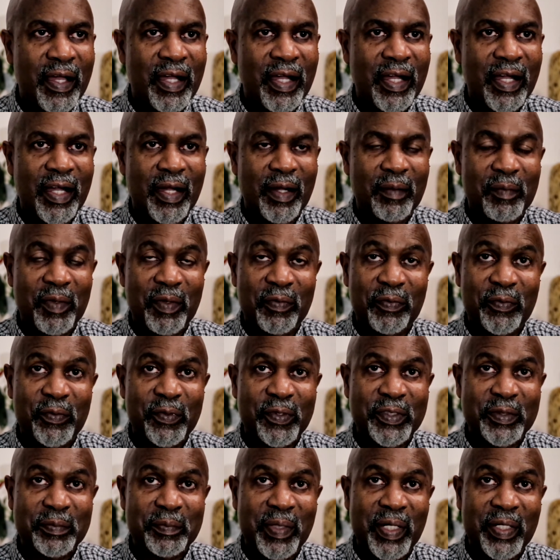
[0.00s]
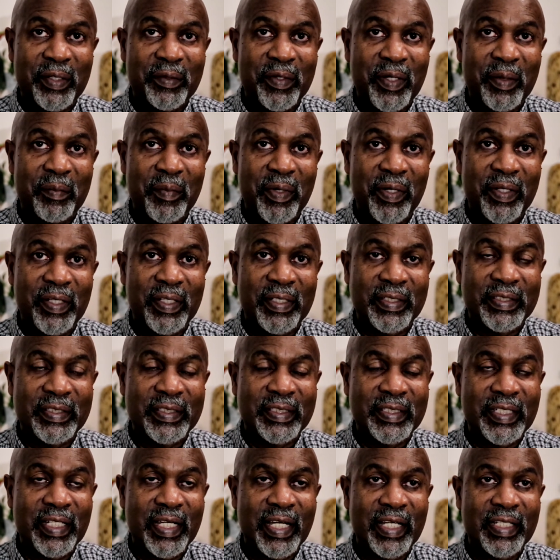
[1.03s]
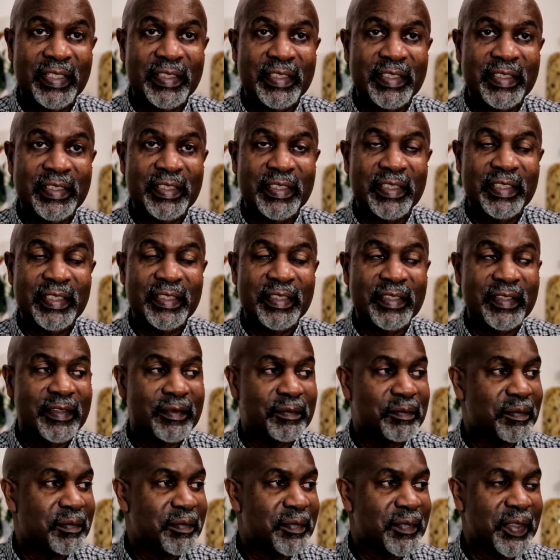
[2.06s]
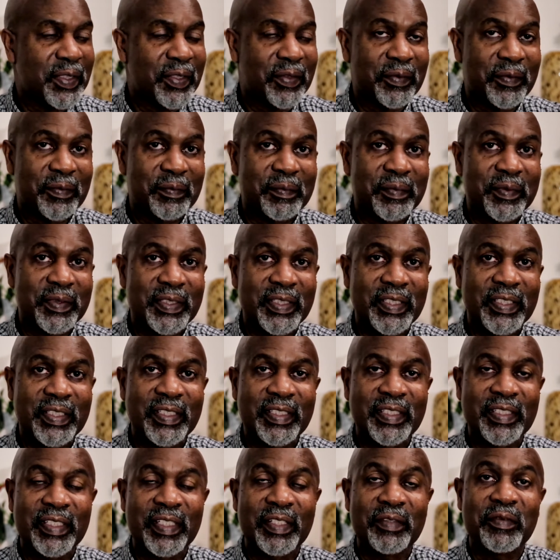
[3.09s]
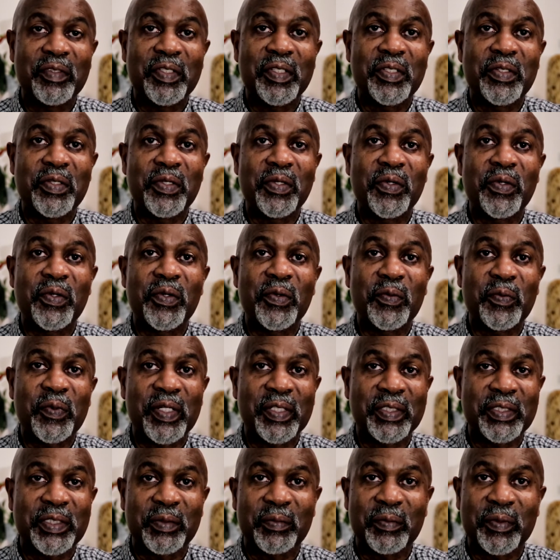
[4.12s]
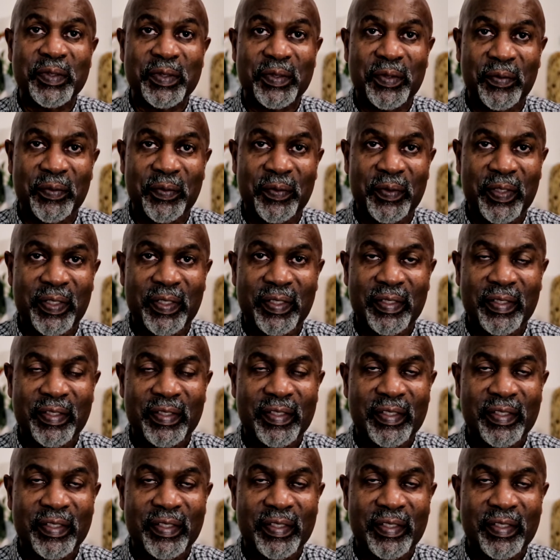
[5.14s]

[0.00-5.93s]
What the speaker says: Of course, my grandmother, she didn't even know where she was going.